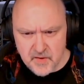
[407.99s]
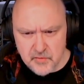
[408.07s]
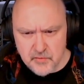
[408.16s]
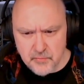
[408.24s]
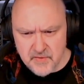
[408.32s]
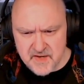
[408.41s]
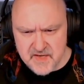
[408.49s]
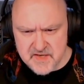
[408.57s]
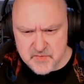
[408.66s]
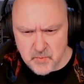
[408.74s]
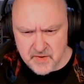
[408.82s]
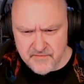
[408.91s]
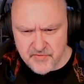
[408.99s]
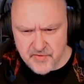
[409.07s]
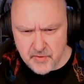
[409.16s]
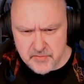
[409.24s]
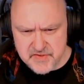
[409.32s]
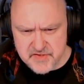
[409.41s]
Green is one of
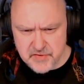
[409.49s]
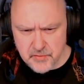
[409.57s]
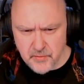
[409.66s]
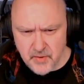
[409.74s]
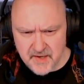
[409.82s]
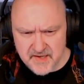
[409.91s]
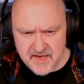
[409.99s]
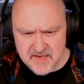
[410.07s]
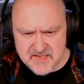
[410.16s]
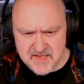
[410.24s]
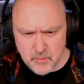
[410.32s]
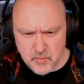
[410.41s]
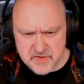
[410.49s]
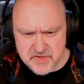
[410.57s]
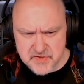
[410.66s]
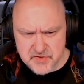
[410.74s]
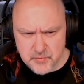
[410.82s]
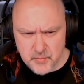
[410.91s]
those two. I can't see what to
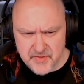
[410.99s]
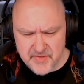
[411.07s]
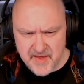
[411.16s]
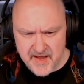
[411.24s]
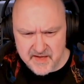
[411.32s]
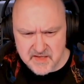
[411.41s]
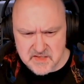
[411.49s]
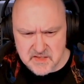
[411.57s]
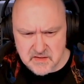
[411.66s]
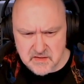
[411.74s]
do with that.